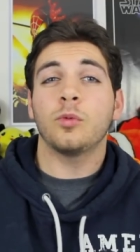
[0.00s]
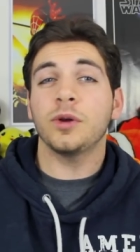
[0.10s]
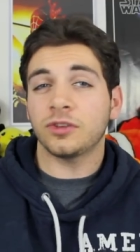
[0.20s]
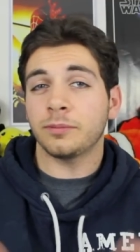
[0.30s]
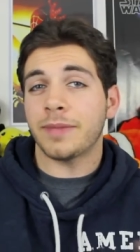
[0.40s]

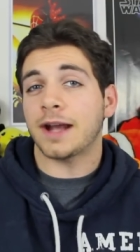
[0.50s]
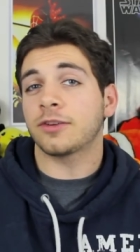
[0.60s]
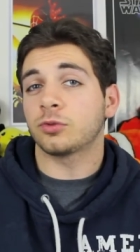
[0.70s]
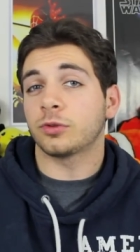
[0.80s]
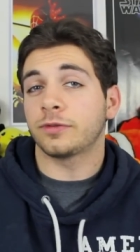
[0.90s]
with some
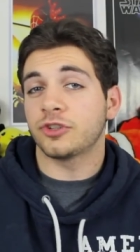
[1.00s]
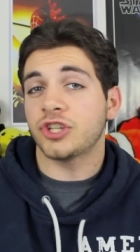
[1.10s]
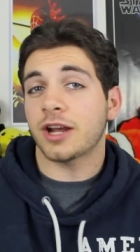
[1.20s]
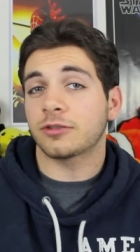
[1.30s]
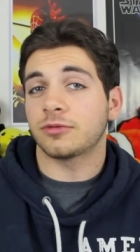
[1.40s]
backstory for
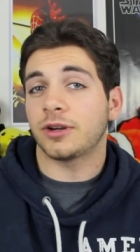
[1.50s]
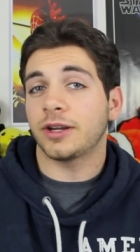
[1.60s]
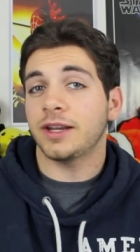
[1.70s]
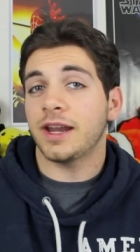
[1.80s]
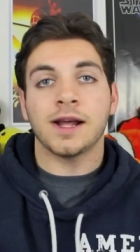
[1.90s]
Jack
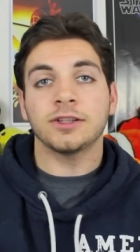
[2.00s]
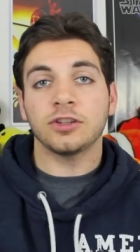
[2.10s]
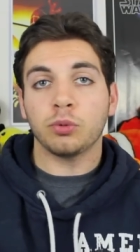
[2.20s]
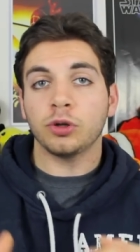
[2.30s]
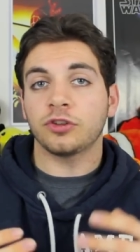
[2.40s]
Ryan. Not to
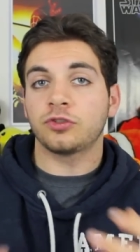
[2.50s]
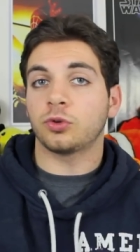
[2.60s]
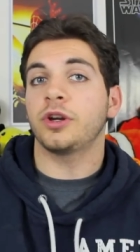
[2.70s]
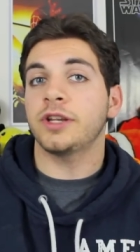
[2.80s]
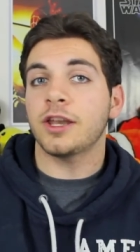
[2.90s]
spoil the
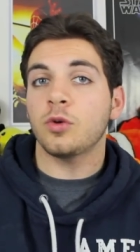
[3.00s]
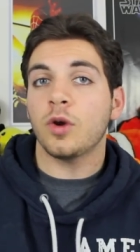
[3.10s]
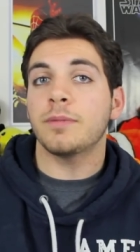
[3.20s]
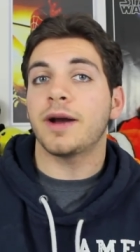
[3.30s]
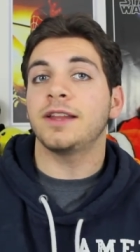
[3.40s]
story in any
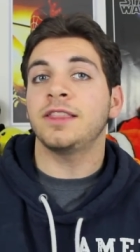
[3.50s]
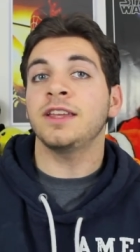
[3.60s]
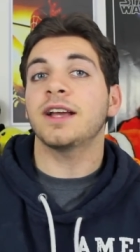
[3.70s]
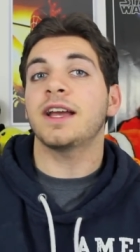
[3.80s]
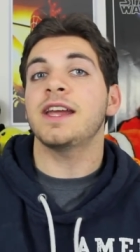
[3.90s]
way, but I
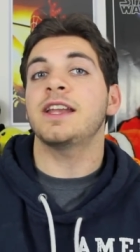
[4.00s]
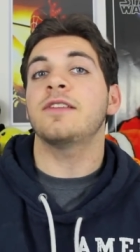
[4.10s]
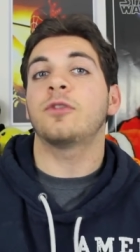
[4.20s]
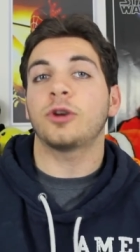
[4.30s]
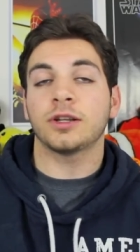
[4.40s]
think I
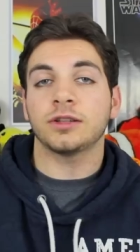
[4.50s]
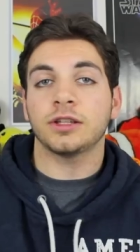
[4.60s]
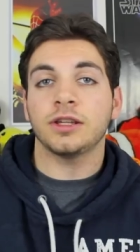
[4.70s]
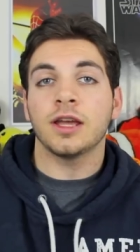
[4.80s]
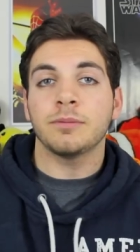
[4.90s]

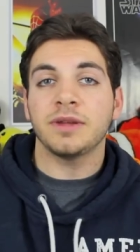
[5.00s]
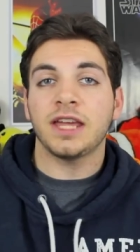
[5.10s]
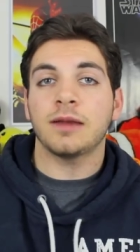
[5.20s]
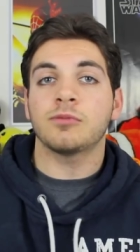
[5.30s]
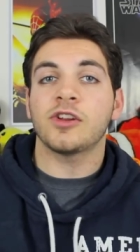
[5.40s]
inadvertently
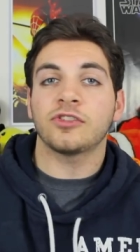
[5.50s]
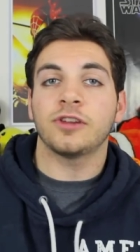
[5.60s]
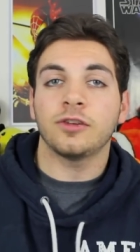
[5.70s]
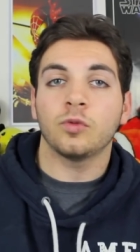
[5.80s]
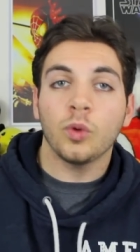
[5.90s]
became
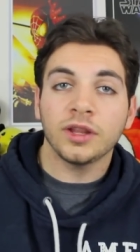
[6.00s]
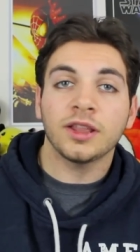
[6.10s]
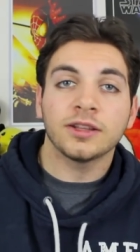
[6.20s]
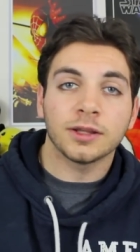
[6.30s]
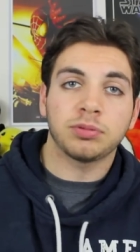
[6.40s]
resonant
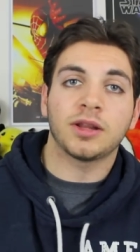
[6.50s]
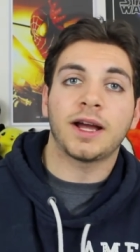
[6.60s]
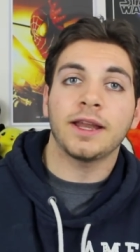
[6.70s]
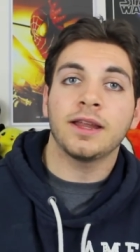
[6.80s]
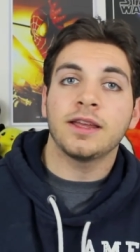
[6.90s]
with the
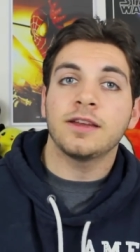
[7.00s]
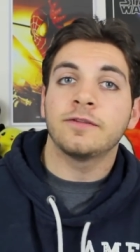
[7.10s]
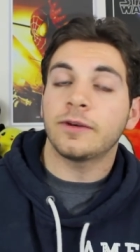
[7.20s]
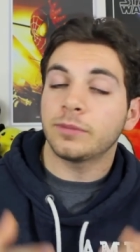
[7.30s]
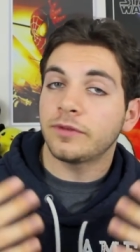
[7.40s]
plot
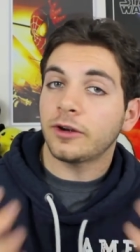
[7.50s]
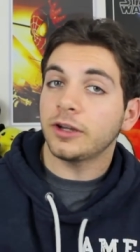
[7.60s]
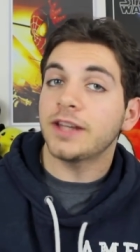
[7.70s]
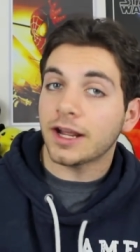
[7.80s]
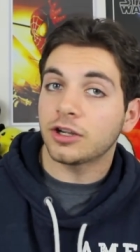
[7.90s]
from the
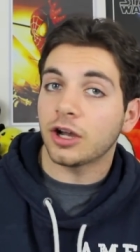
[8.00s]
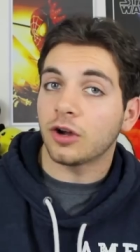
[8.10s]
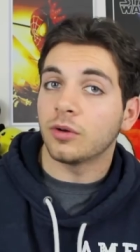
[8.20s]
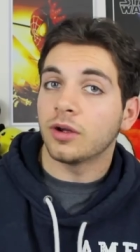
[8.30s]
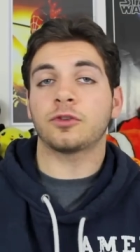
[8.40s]
very
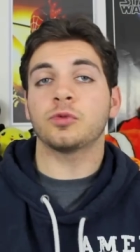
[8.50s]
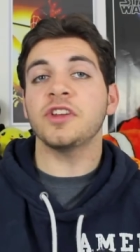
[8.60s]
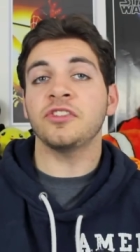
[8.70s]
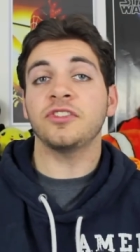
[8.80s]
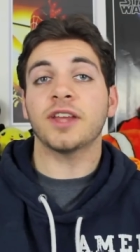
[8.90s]
get-go, for
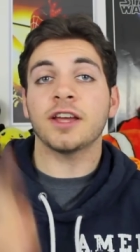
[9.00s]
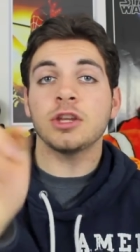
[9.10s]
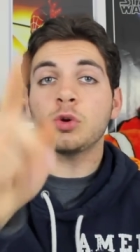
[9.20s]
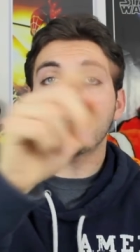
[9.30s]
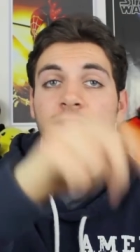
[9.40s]
reasons that
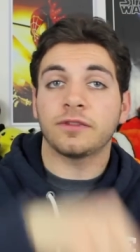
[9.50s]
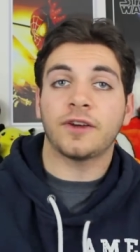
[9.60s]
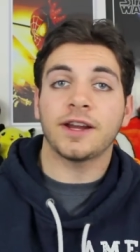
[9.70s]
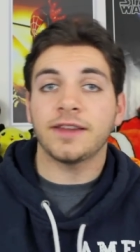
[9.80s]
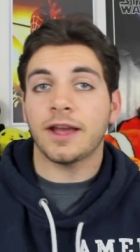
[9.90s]
you'll have to
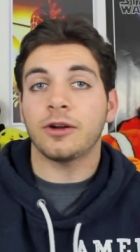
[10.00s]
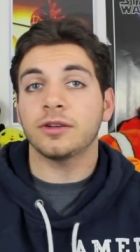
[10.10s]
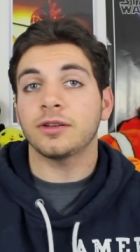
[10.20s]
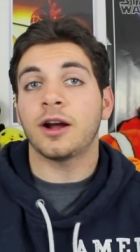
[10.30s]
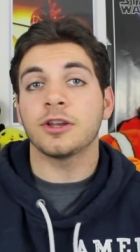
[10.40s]
find
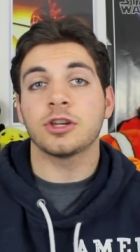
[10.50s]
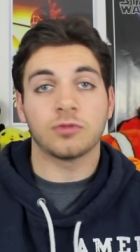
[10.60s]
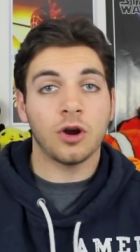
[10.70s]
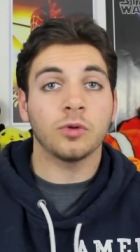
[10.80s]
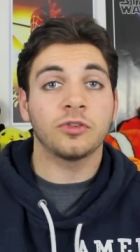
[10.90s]
out on
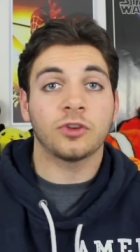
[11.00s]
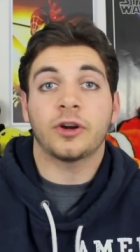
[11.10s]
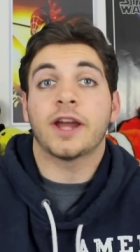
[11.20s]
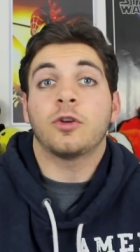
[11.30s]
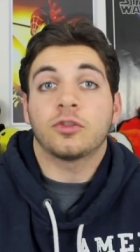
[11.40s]
your own.
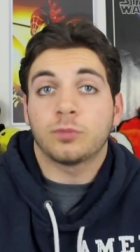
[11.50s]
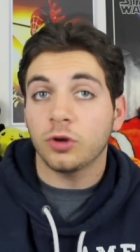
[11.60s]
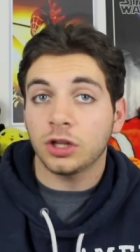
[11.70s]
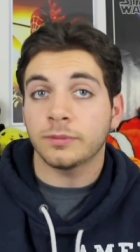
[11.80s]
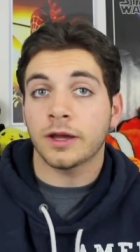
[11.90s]
Sorry, I don't
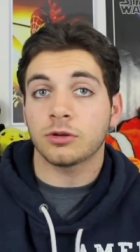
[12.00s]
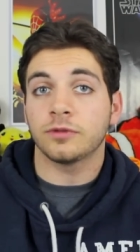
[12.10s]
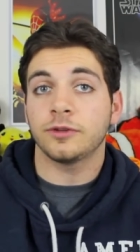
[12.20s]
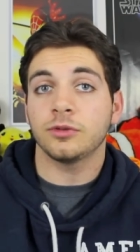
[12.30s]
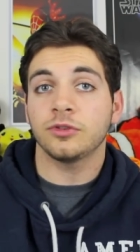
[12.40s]
spoil in my
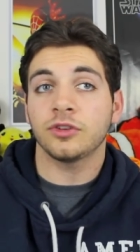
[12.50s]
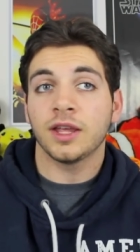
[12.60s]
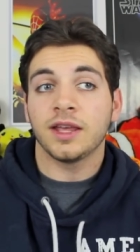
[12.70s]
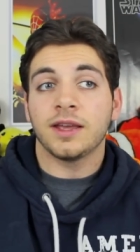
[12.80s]
reviews.